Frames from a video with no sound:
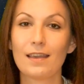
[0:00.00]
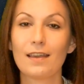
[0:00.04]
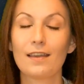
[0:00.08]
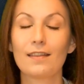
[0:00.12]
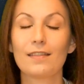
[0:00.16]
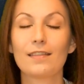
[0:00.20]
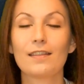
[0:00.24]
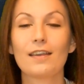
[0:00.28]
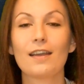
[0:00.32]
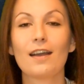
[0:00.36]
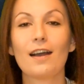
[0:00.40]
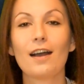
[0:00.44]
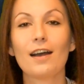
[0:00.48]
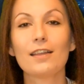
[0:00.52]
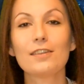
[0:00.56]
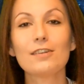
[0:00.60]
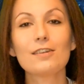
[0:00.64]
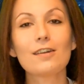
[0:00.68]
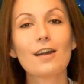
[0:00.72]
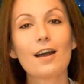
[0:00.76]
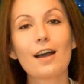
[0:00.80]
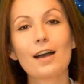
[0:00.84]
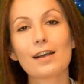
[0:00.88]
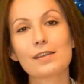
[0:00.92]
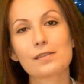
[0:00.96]
The other
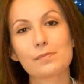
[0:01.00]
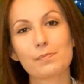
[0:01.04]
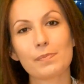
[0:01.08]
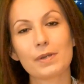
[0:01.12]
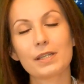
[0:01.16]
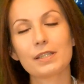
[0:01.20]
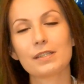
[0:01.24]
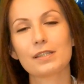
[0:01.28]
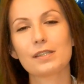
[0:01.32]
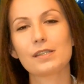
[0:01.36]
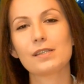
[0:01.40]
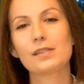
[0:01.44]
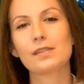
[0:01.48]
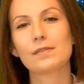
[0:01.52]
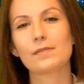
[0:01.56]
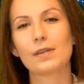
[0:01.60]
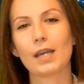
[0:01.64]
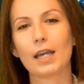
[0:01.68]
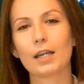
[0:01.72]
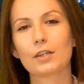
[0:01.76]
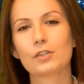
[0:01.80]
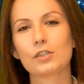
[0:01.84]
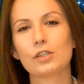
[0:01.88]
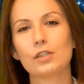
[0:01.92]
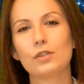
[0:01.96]
aspect is
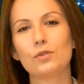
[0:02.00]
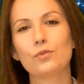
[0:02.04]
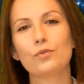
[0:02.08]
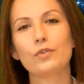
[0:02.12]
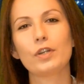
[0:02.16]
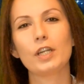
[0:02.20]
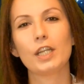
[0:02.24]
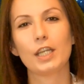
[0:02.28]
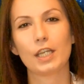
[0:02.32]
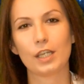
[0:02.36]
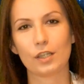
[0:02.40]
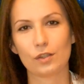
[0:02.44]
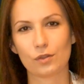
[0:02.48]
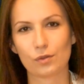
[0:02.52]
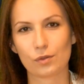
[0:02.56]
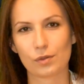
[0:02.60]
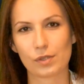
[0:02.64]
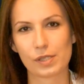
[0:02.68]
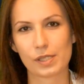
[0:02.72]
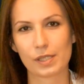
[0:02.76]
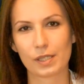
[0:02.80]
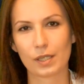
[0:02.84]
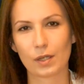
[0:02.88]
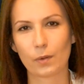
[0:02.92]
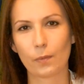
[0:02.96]
actually really
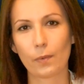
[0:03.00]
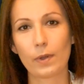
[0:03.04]
interesting.